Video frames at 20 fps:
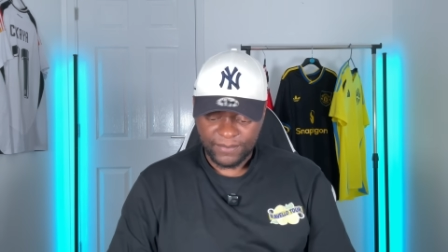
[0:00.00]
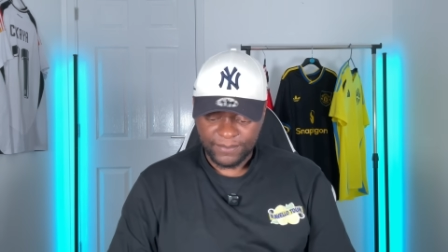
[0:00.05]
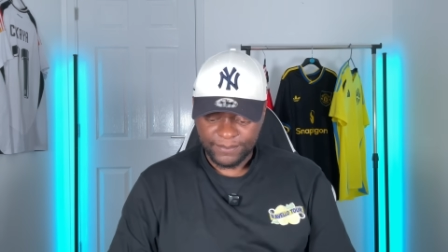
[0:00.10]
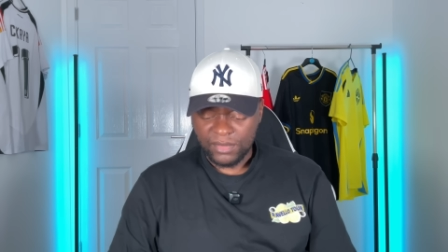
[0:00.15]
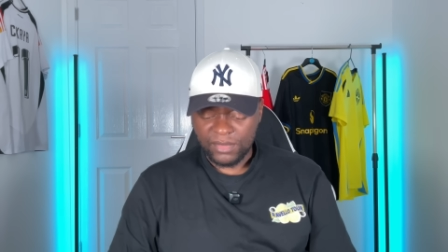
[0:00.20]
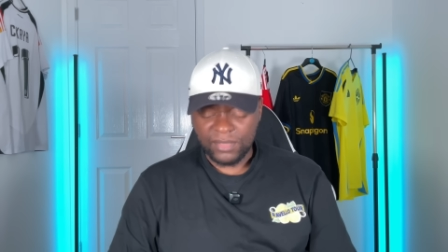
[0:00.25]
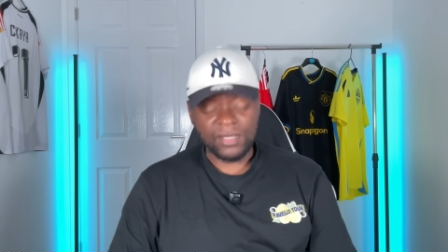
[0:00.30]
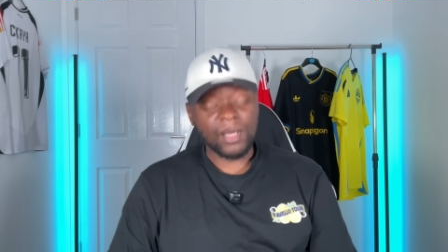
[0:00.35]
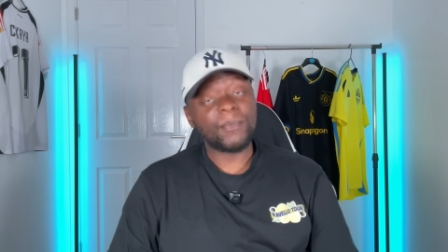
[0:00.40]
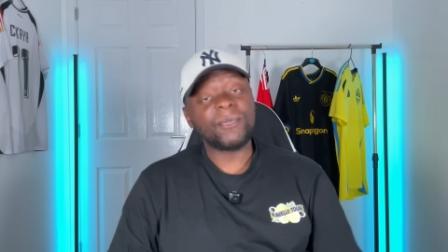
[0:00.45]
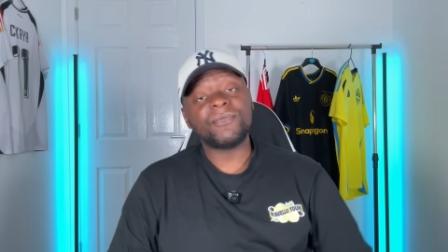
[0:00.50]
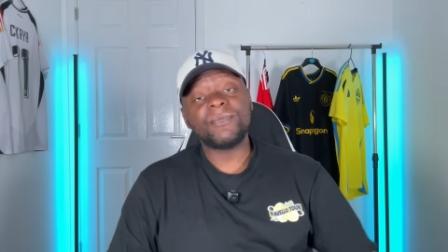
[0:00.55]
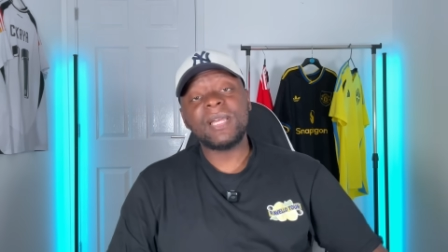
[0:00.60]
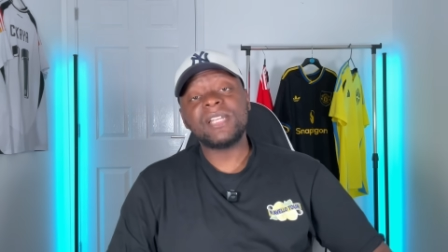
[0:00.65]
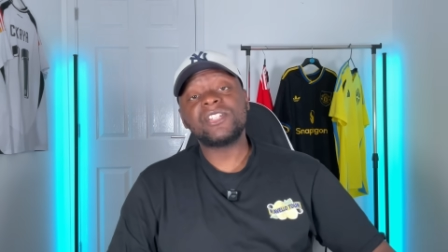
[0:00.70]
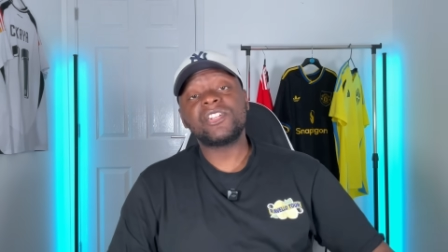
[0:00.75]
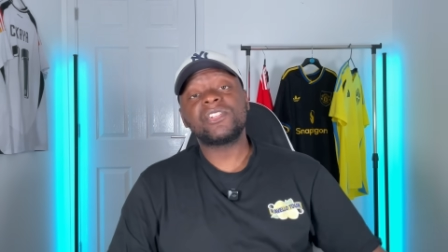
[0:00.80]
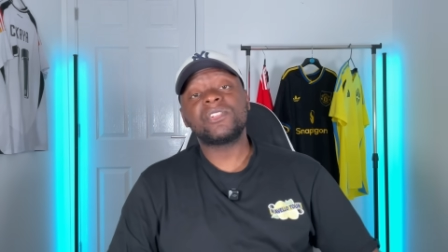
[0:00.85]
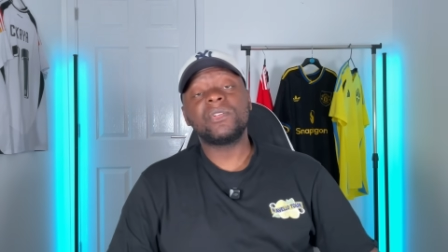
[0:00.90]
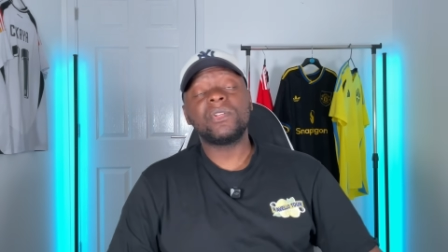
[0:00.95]
Some of
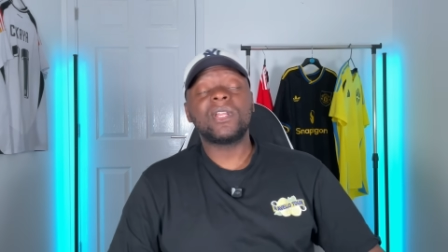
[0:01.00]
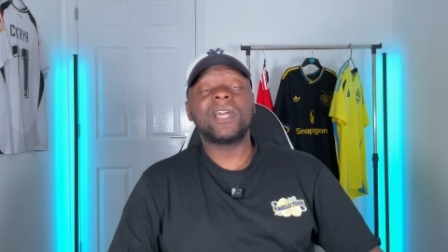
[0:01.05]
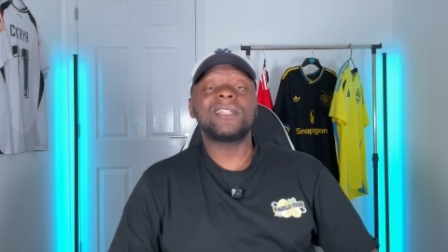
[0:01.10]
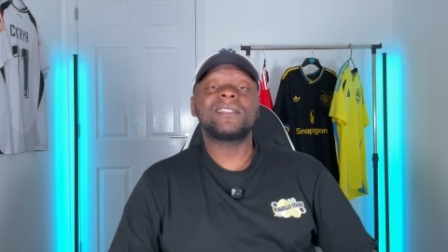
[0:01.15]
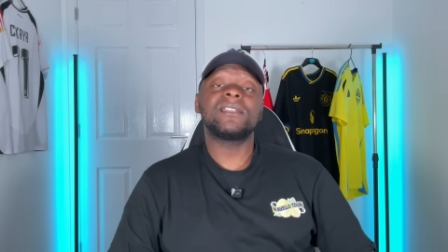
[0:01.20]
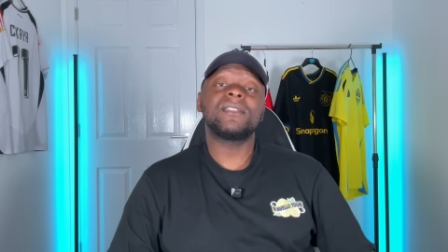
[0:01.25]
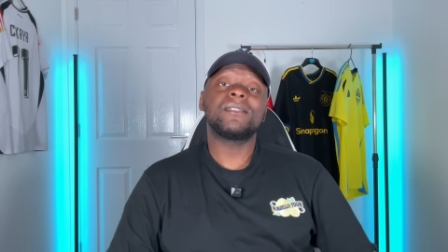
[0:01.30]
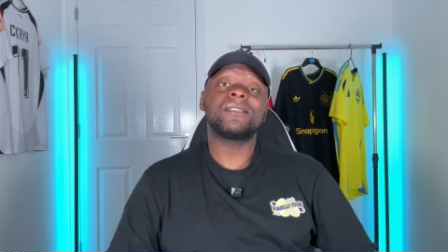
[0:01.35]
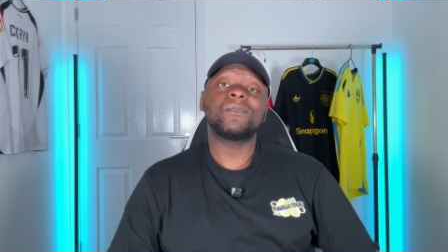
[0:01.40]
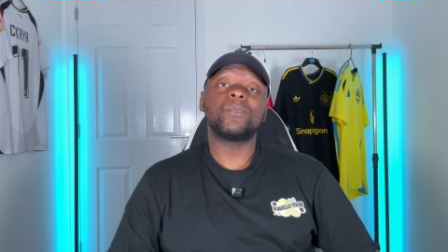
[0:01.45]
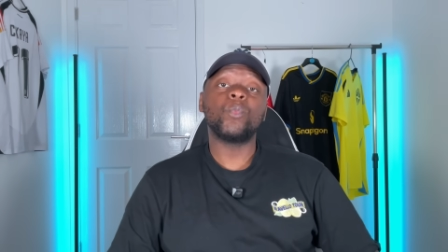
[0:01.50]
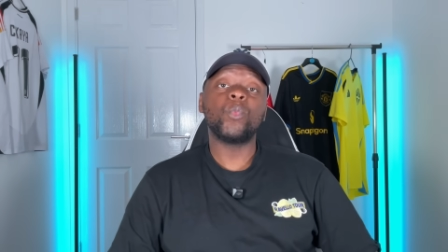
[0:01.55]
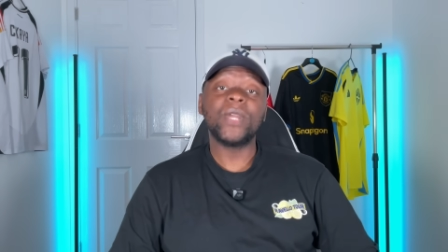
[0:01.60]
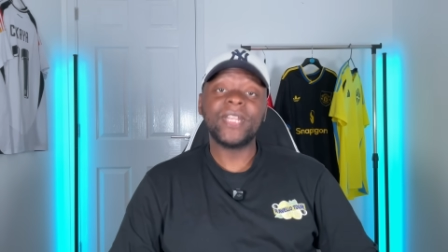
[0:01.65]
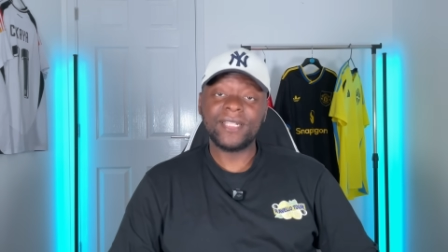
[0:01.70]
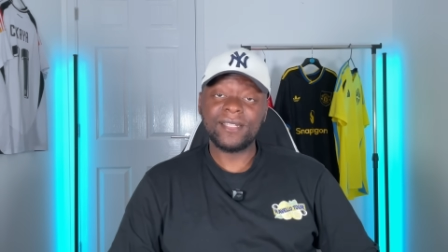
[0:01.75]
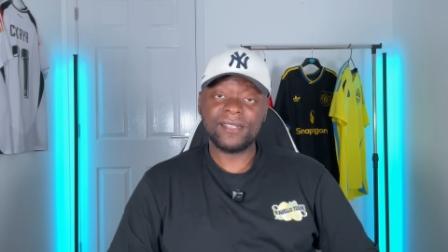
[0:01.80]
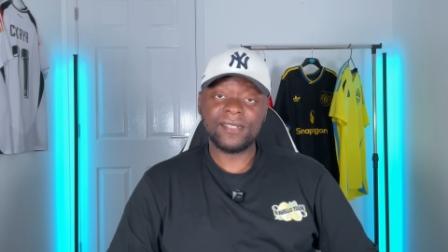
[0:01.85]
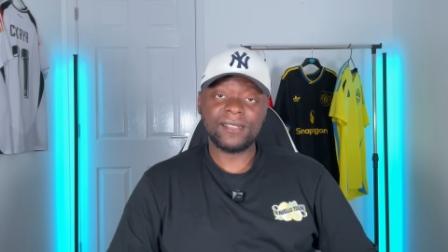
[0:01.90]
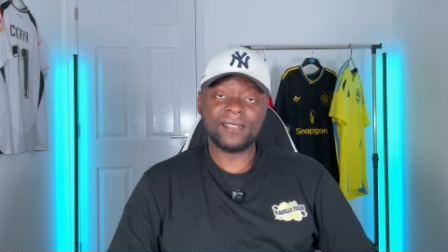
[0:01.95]
Manchester United's
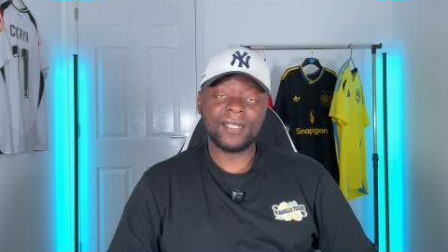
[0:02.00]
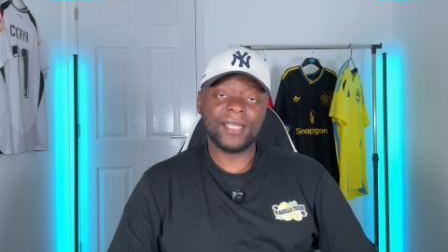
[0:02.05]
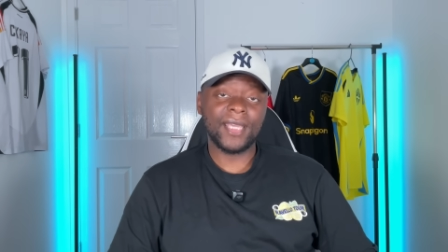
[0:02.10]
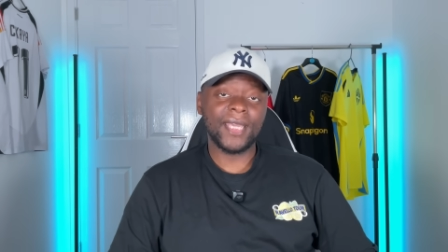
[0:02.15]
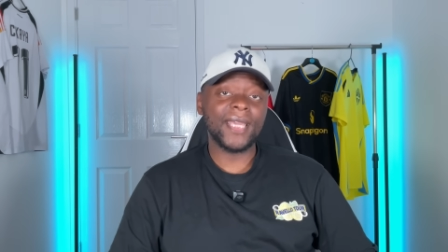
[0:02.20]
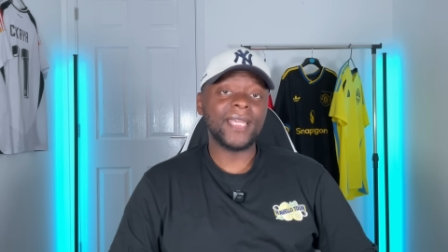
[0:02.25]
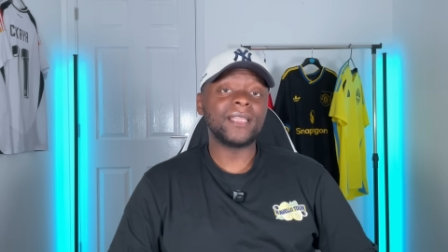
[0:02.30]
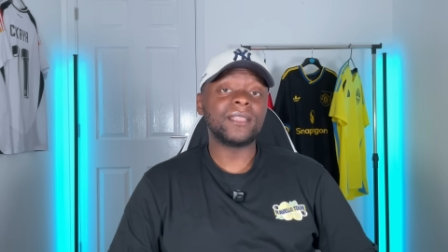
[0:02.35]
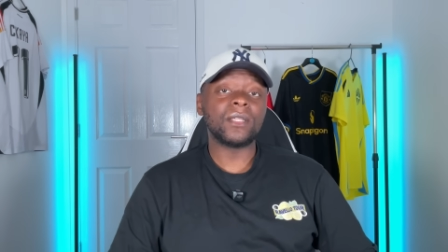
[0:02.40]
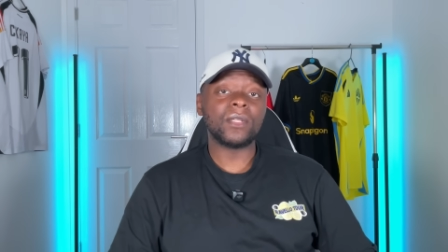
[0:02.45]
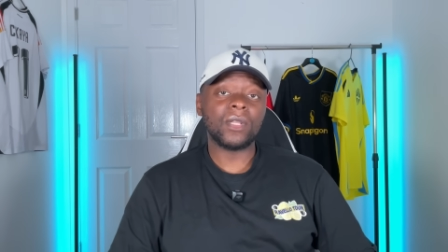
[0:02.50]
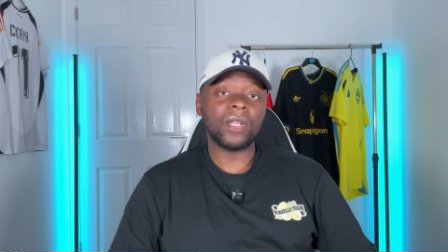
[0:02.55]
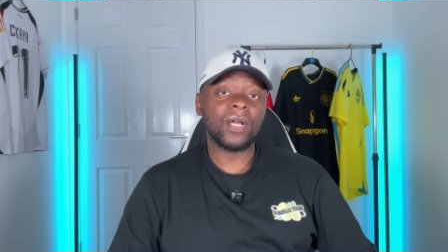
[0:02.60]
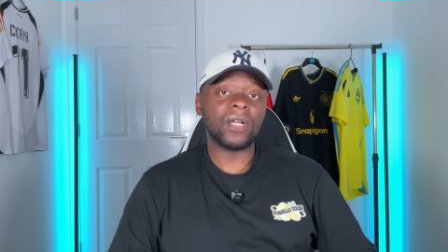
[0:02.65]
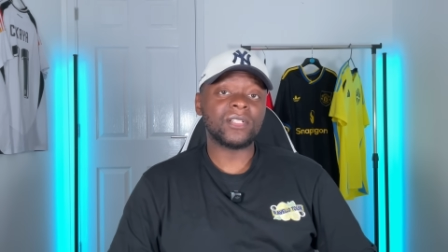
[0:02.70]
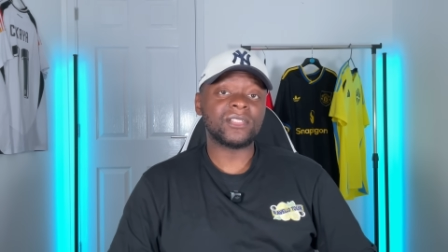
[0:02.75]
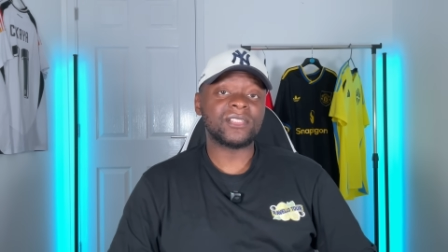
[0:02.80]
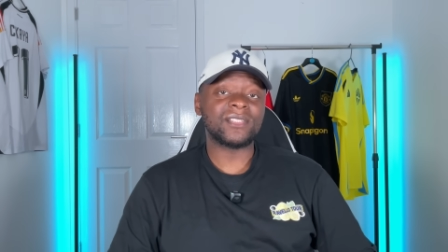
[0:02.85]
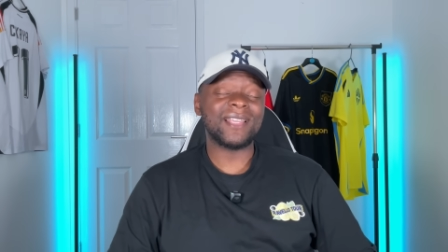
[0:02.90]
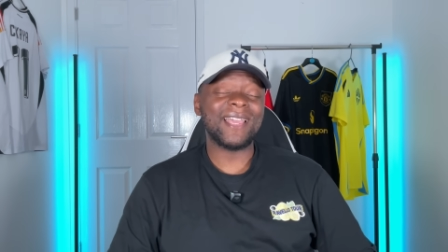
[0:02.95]
wins in the
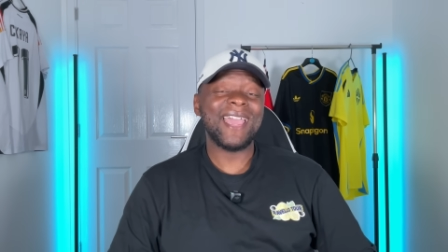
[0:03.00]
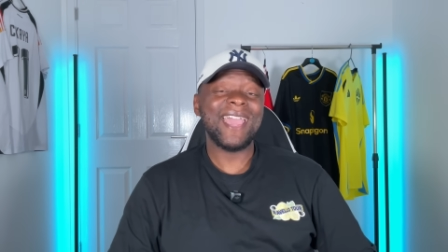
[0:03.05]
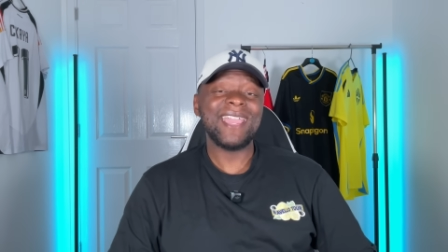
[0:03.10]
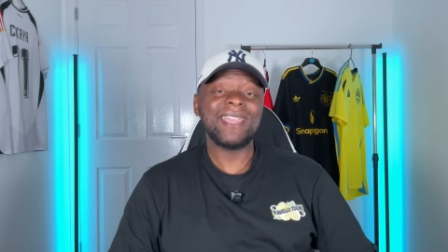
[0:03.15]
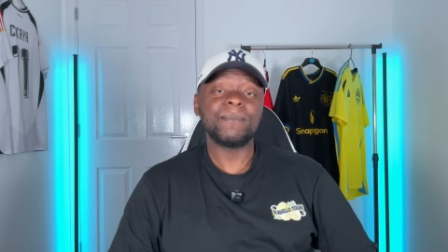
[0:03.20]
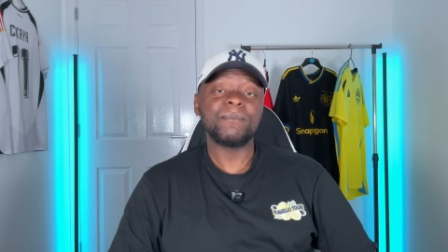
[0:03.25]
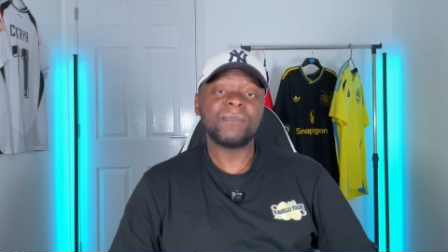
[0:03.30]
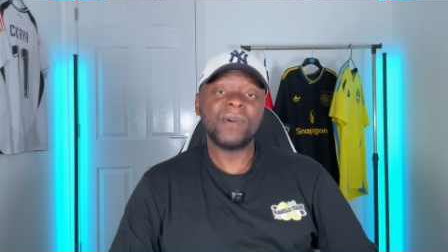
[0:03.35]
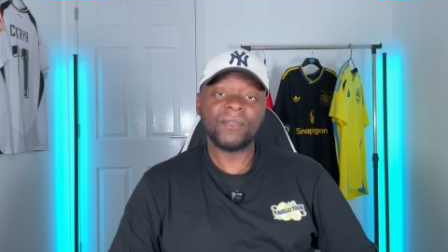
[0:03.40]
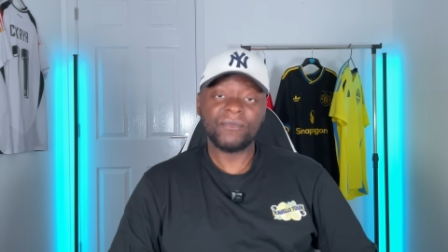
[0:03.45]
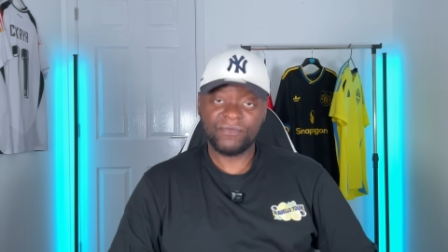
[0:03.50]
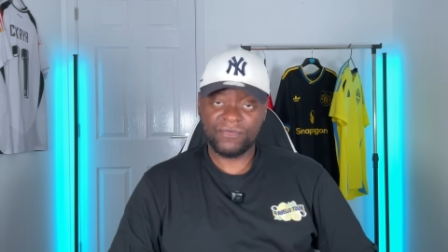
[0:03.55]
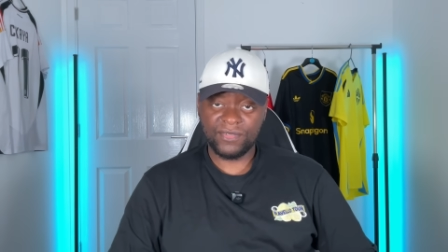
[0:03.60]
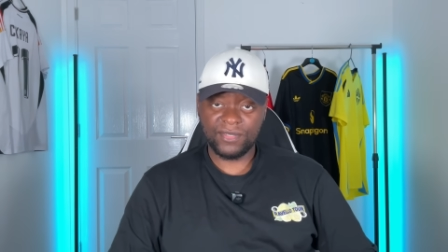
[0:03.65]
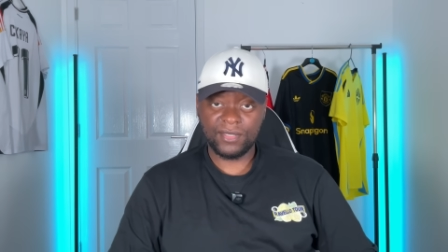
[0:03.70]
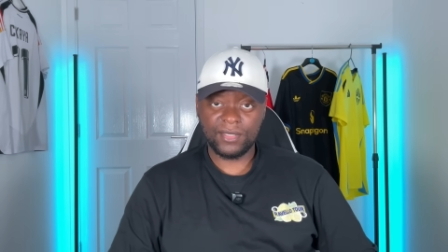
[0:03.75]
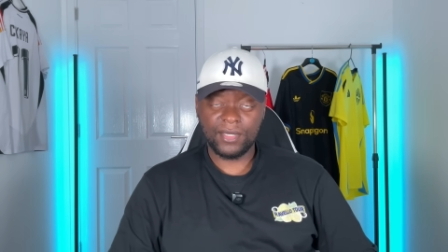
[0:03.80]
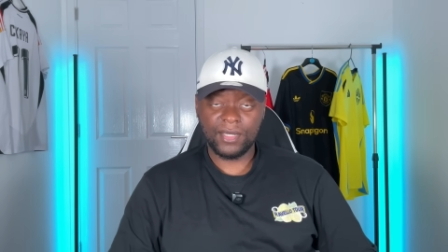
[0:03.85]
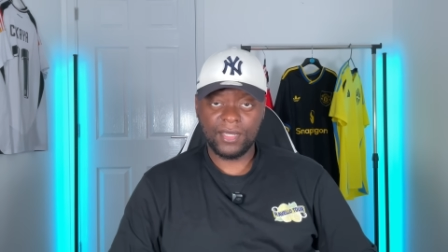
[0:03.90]
last 8 months